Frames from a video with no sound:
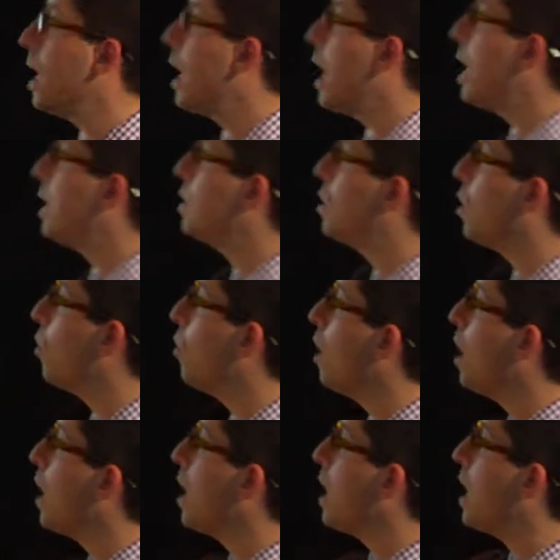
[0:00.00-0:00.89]
And so
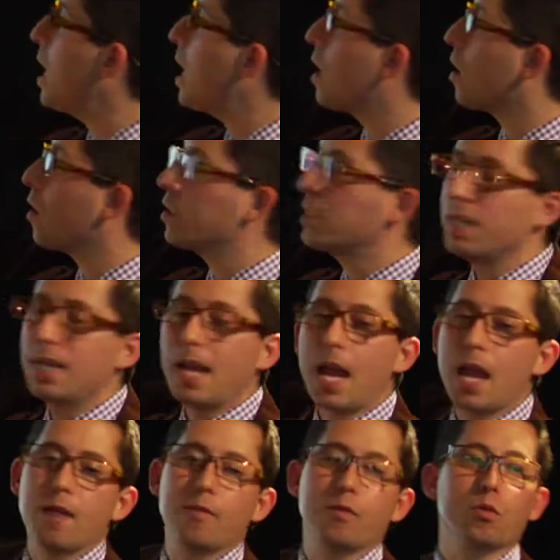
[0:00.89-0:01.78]
here
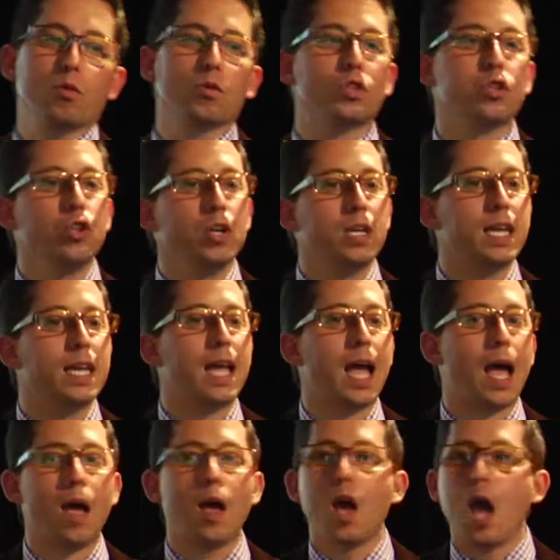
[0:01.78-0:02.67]
today, if we're looking
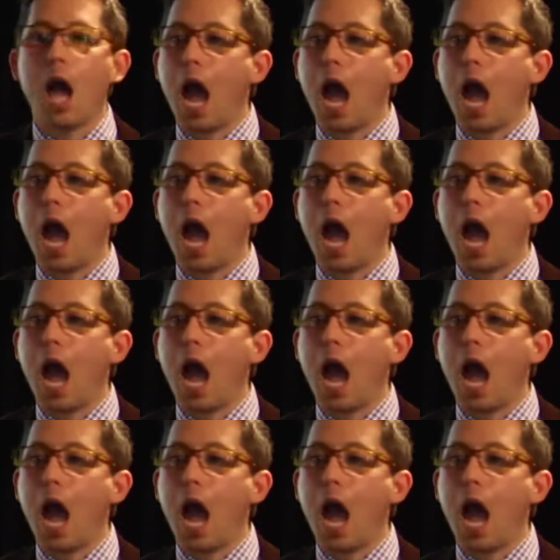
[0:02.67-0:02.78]
at